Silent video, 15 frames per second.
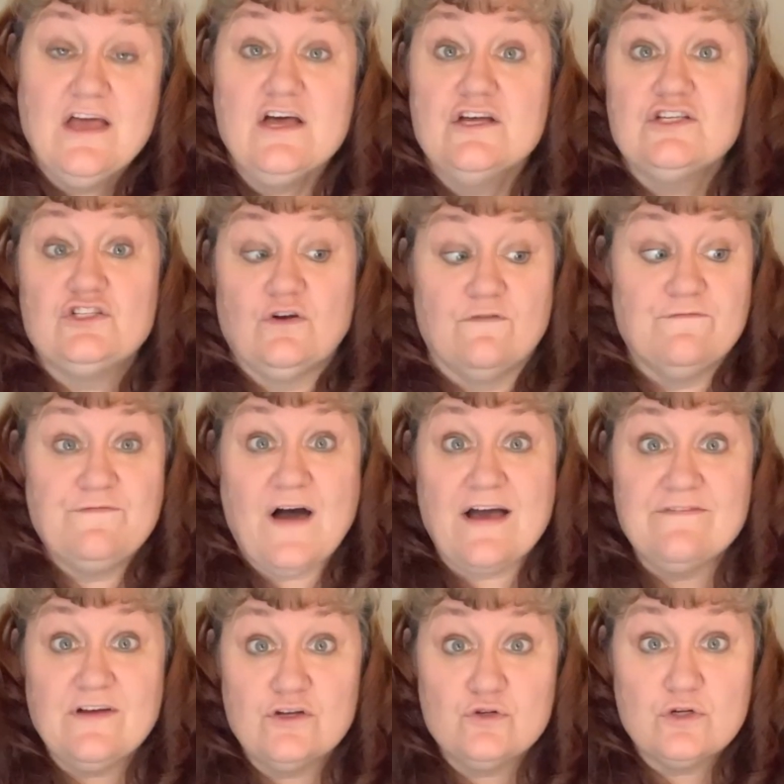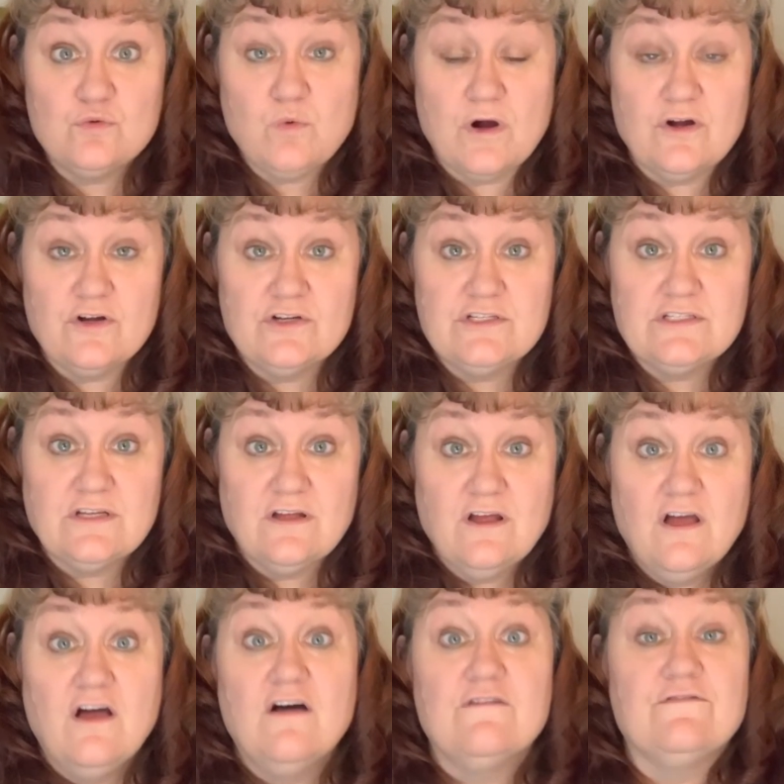So 500 words
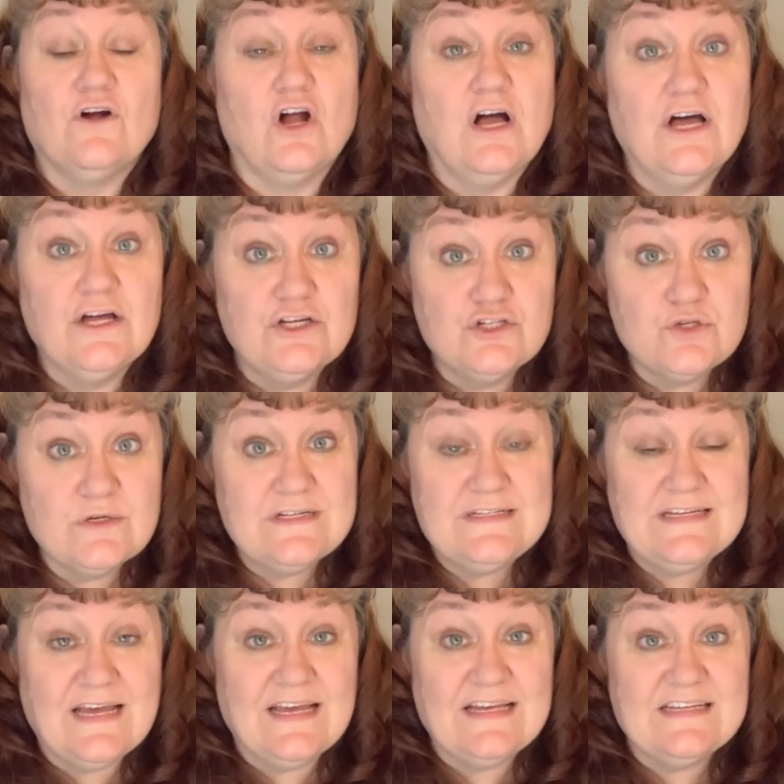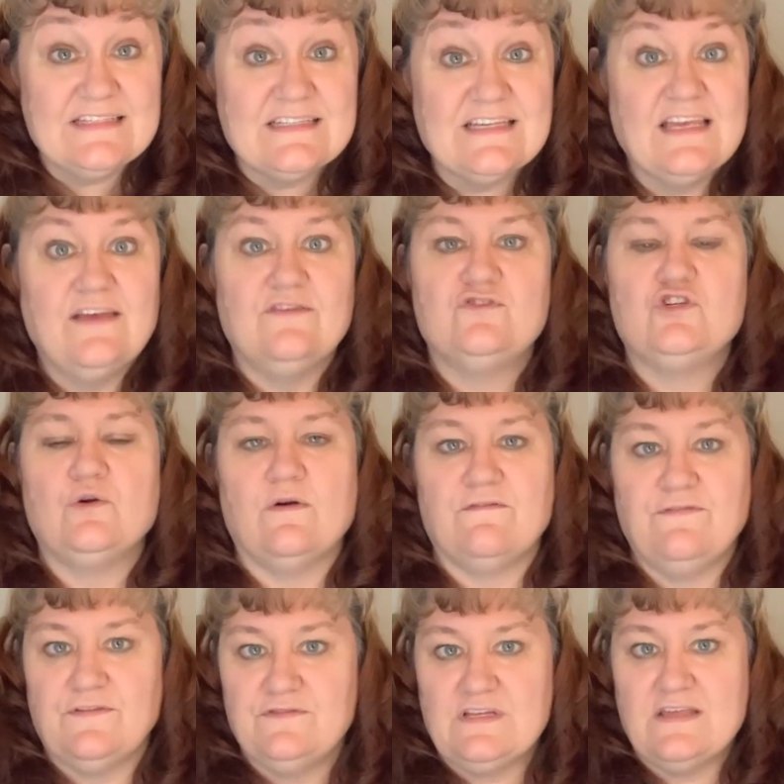for 100 days gives you a
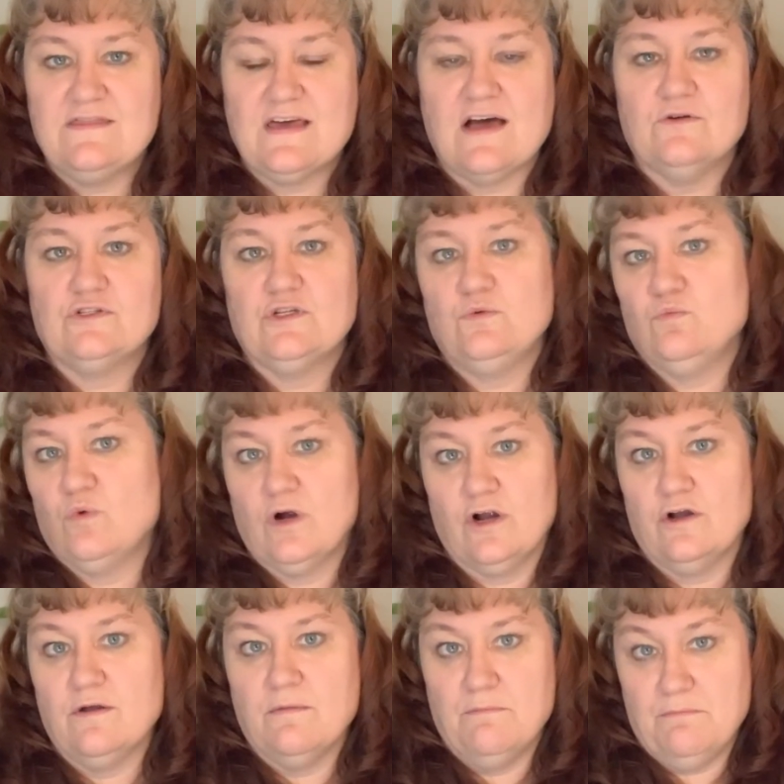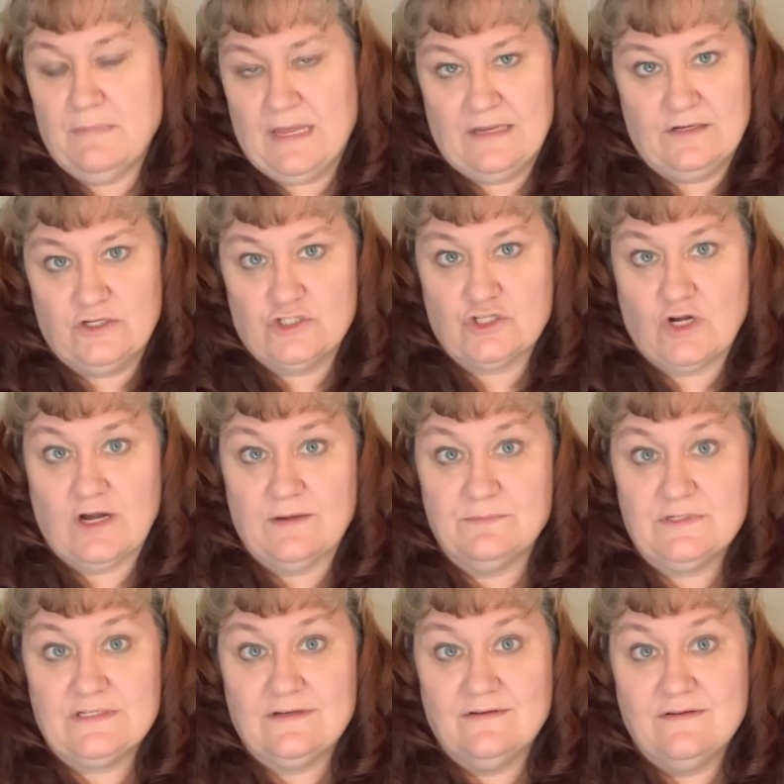50,000 word
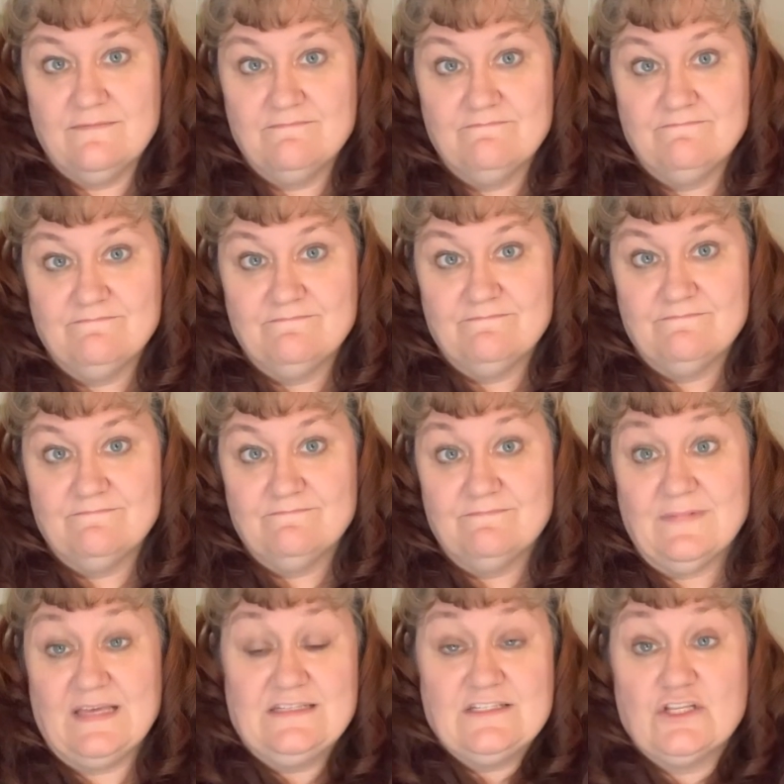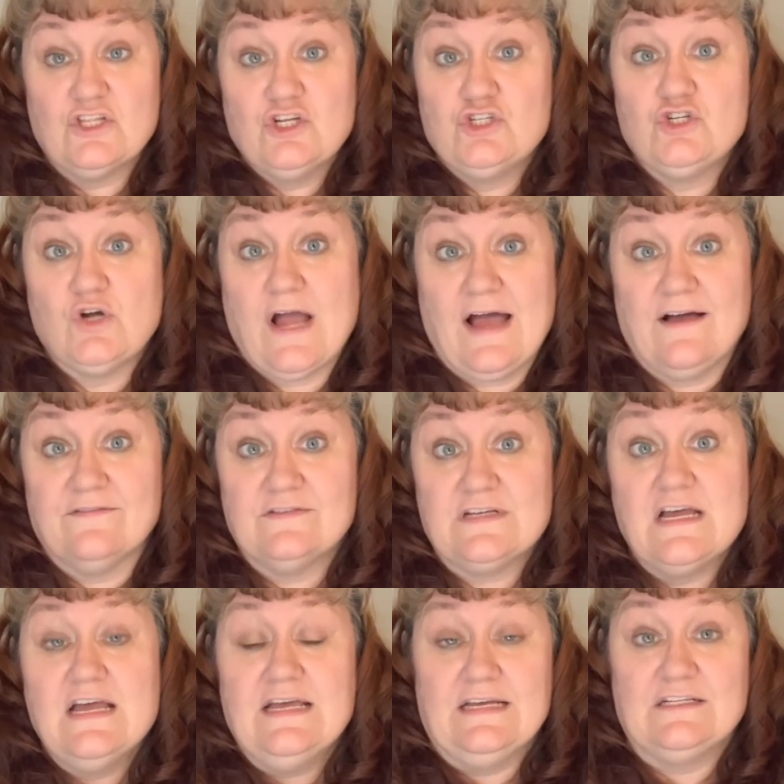manuscript. It's the draft.
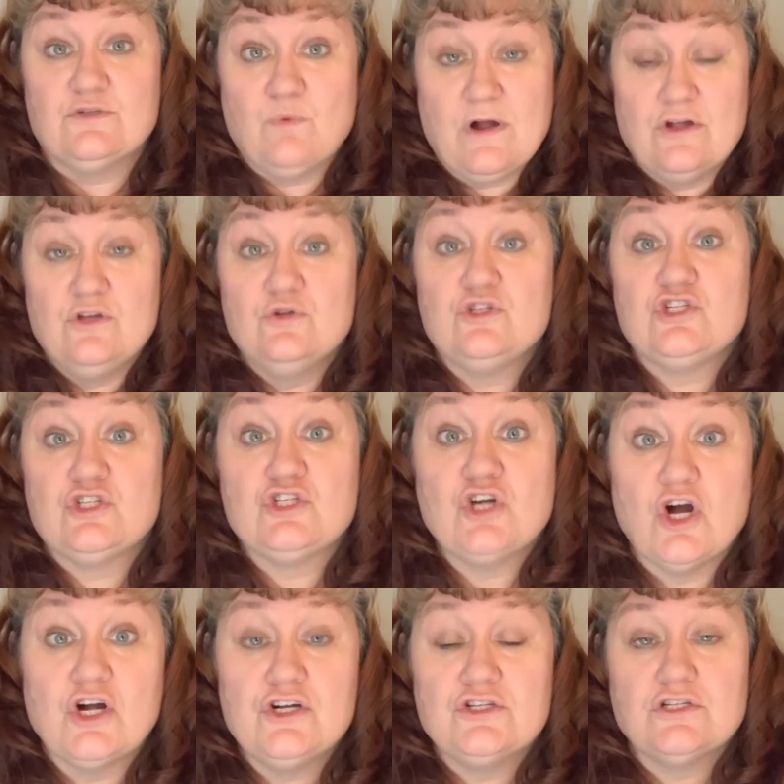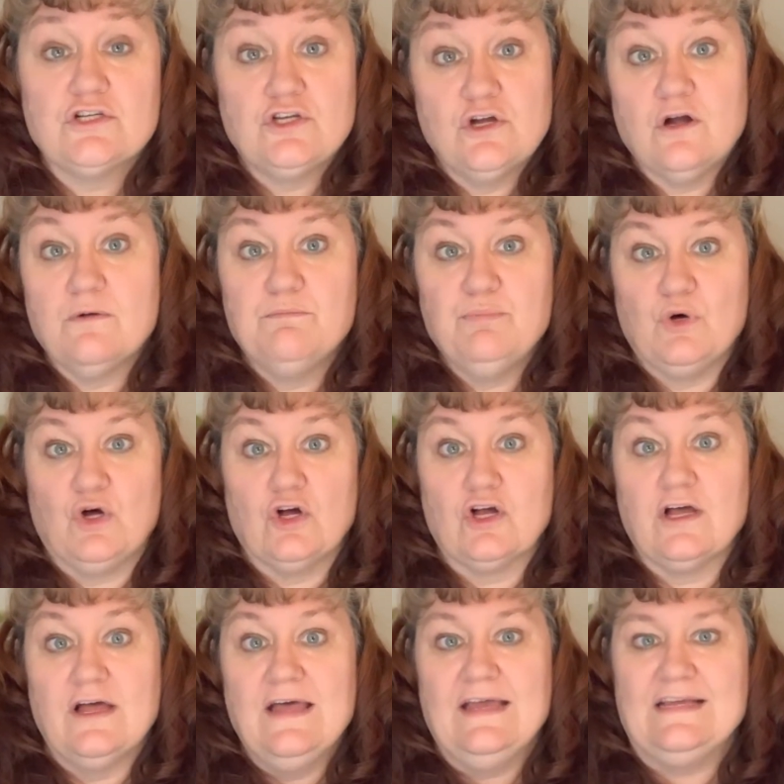It's where you start your book.
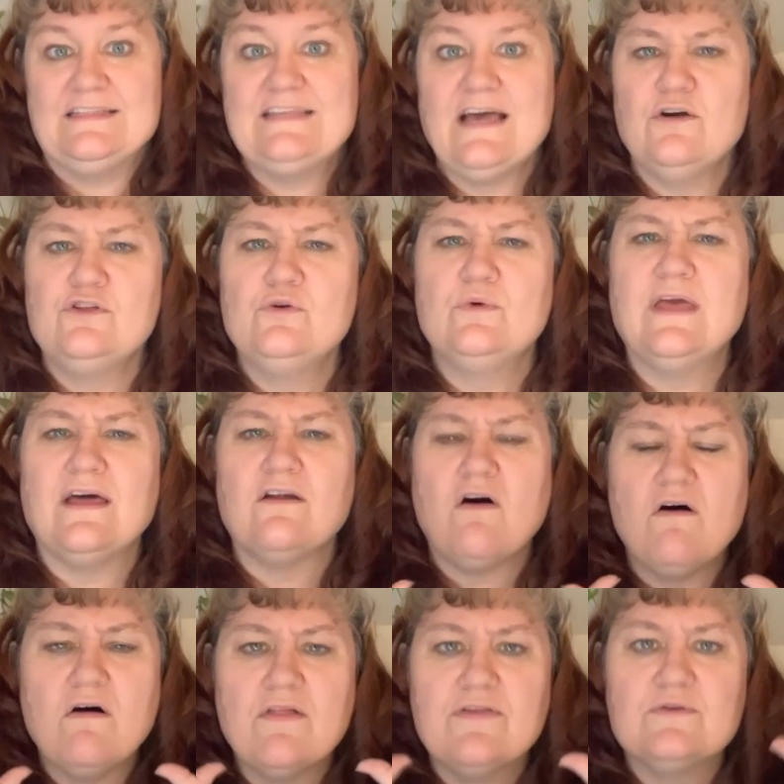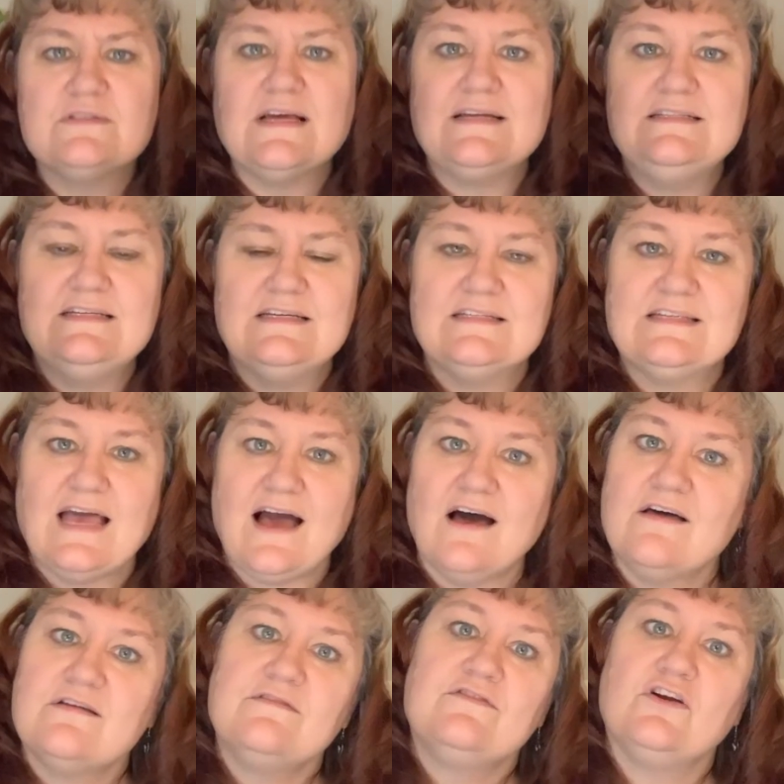It's how you get all those ideas
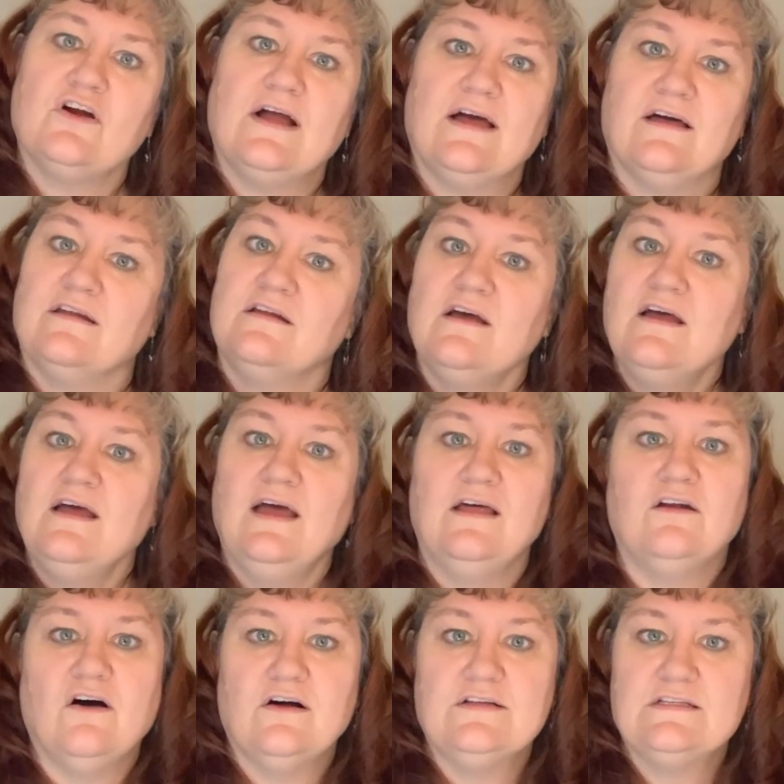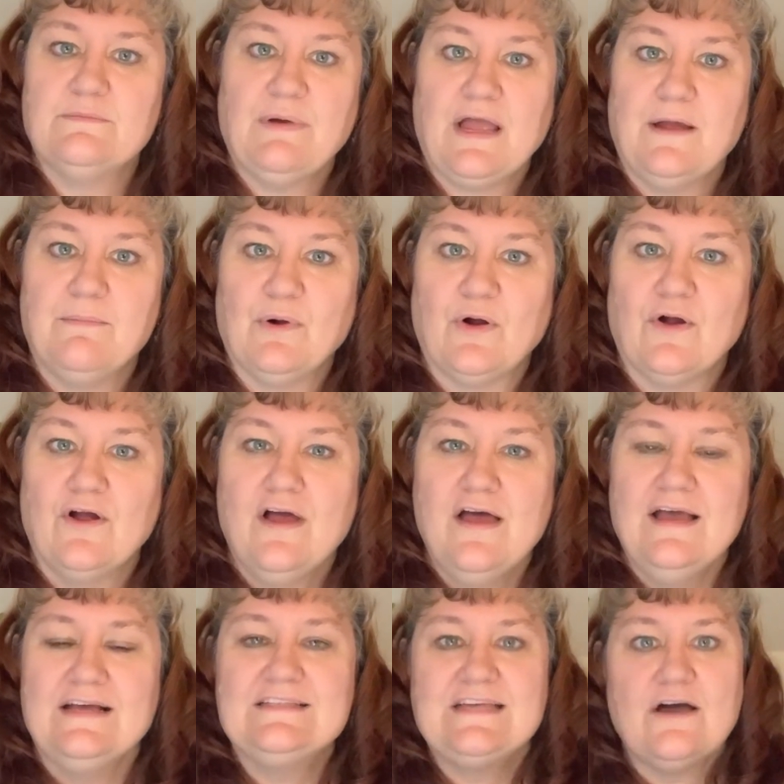out of your head and onto paper.
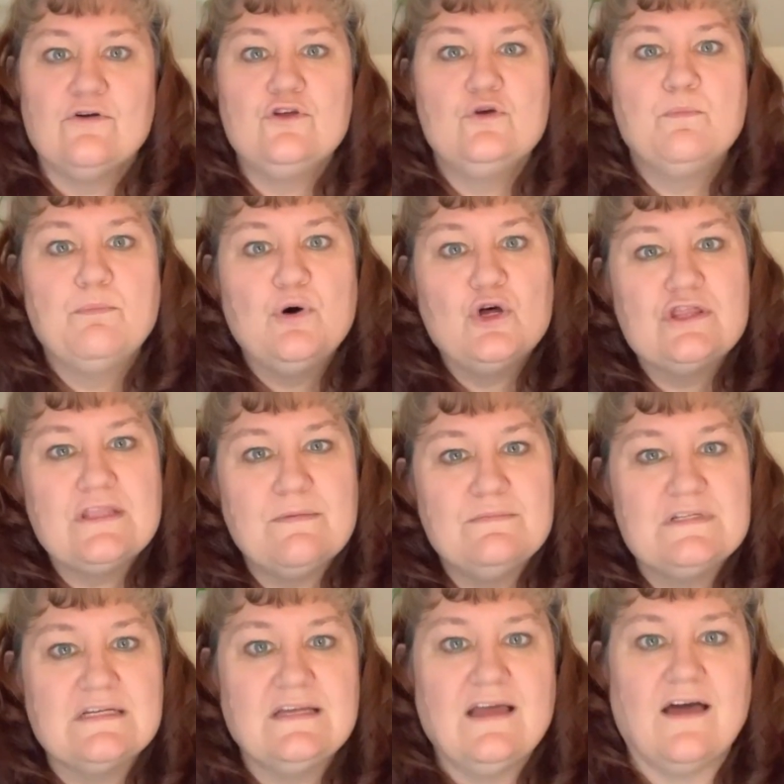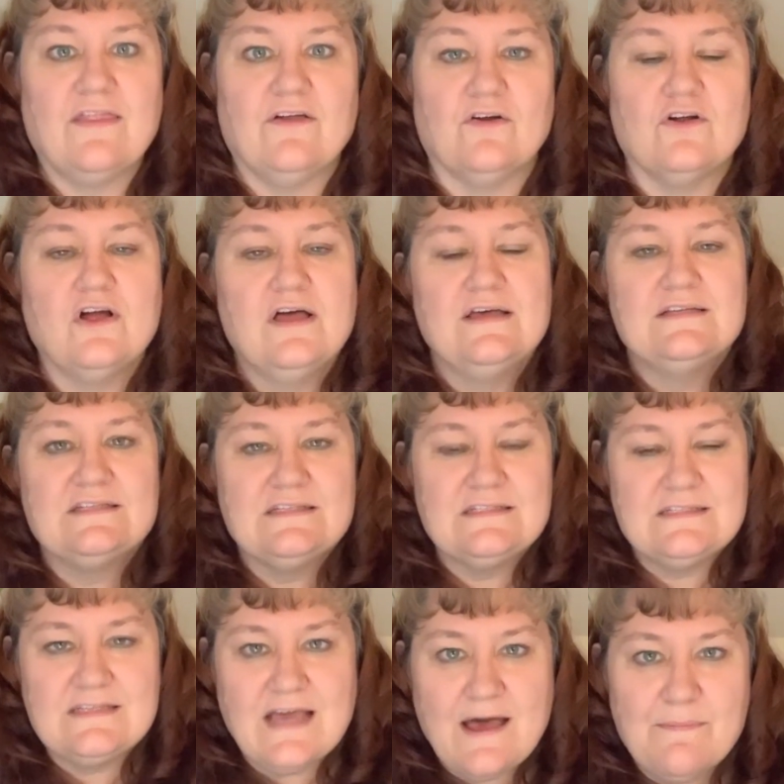It's how you put them together
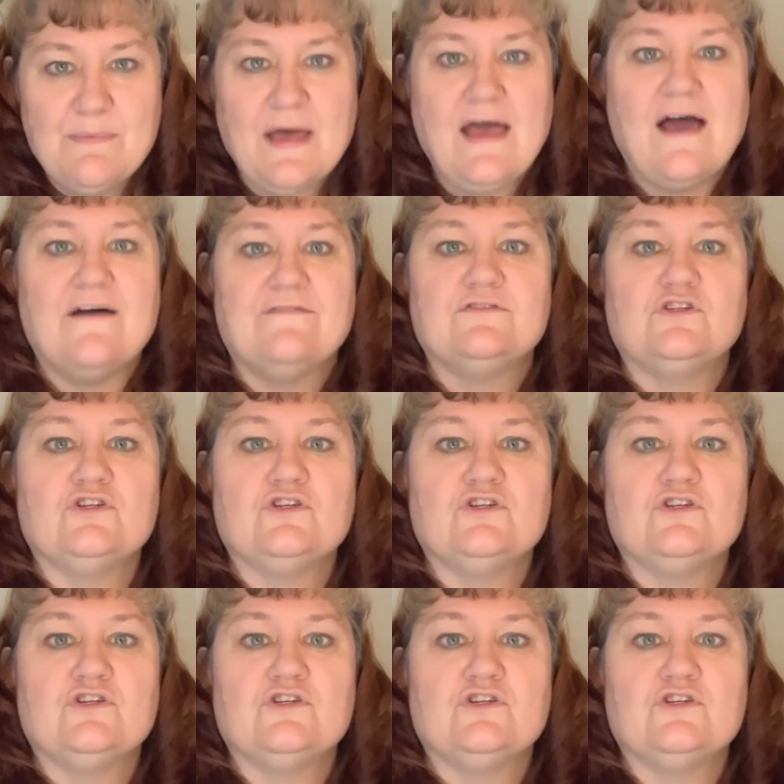step after